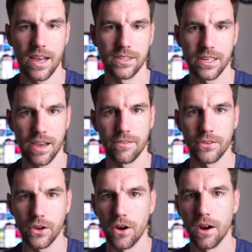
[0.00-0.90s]
outside of
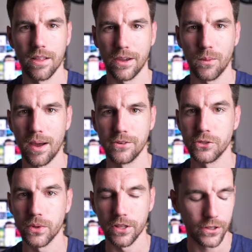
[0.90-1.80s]
the car. Like why would
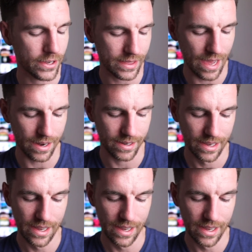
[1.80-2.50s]
you wanna look at that?